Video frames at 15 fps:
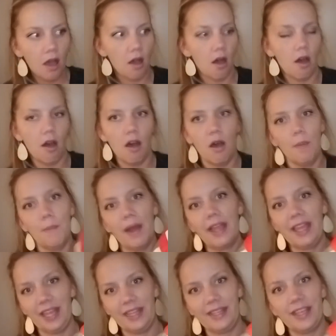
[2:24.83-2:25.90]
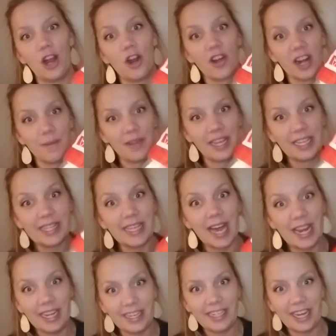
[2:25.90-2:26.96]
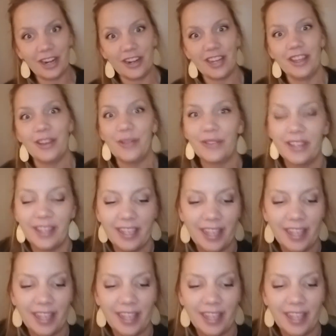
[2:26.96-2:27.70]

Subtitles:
Oh, my kids are gonna be excited to tear into those.